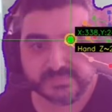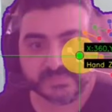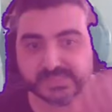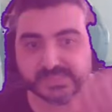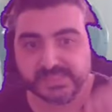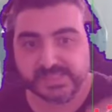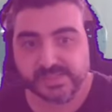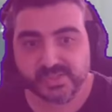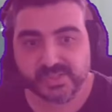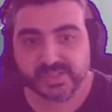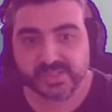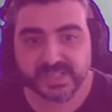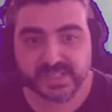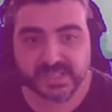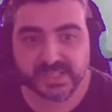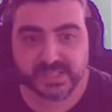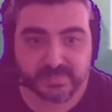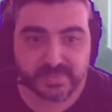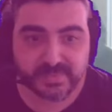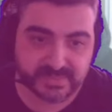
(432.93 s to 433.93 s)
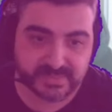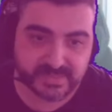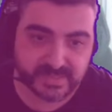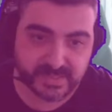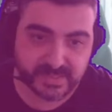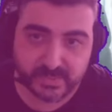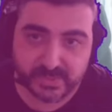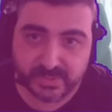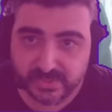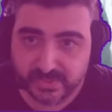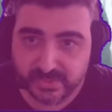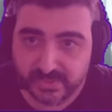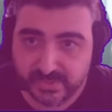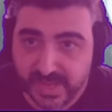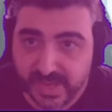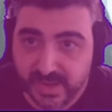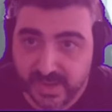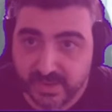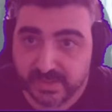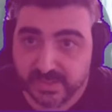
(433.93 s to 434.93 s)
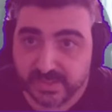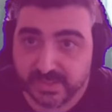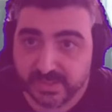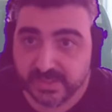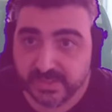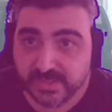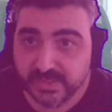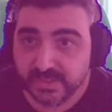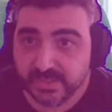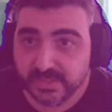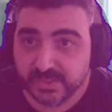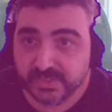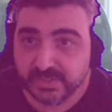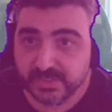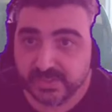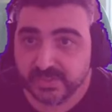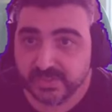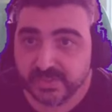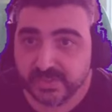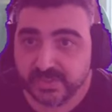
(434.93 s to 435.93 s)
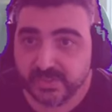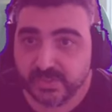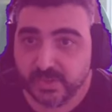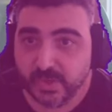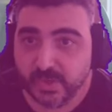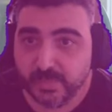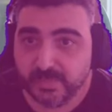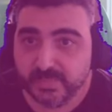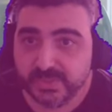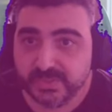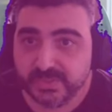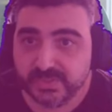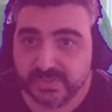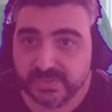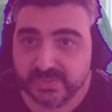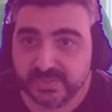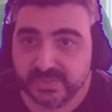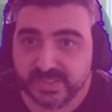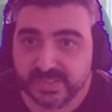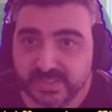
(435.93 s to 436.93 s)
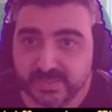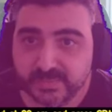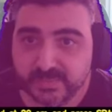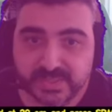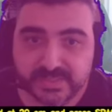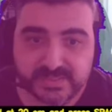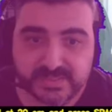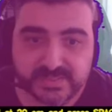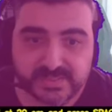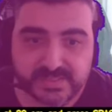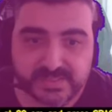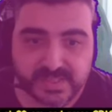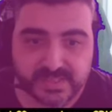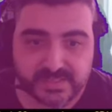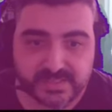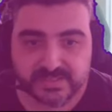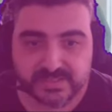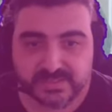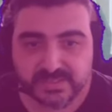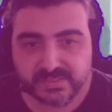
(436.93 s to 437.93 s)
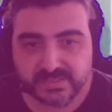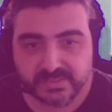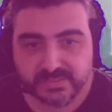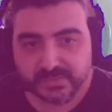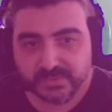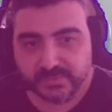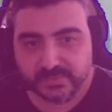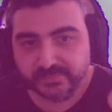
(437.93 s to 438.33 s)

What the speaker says: I'm going to calibrate that with you now. So if we go to options, calibrate the Z signal,